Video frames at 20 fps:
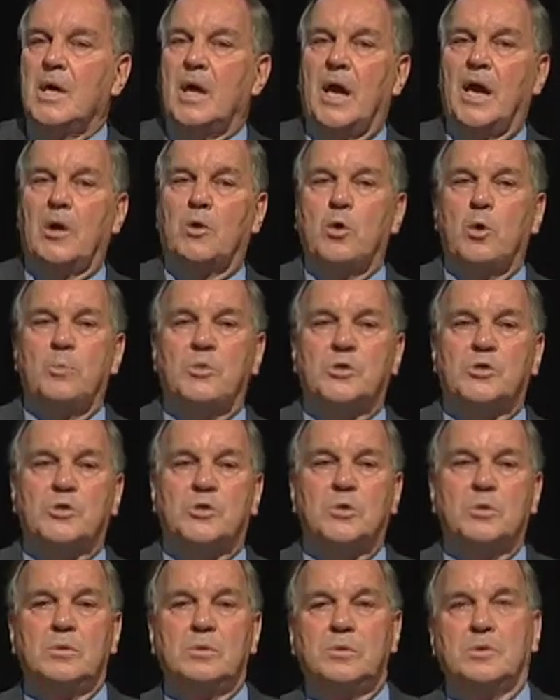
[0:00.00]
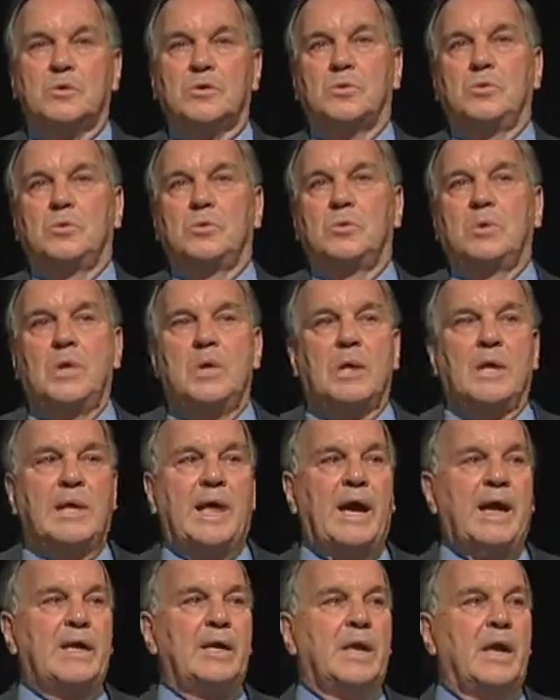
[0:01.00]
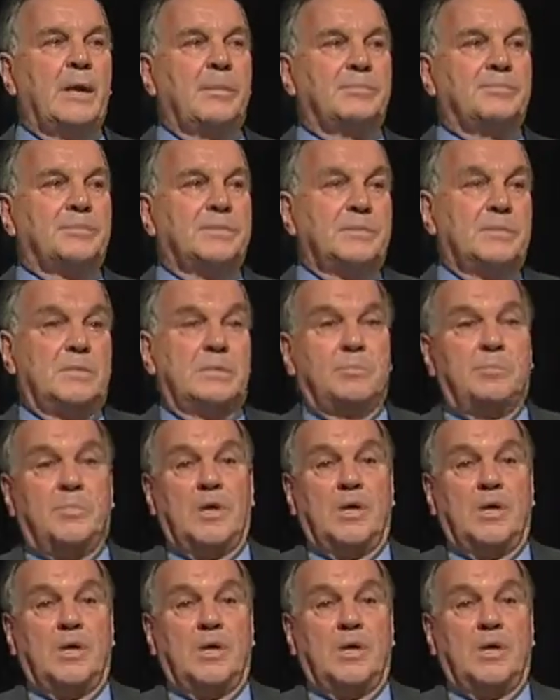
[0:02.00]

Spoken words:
a group of students who lined up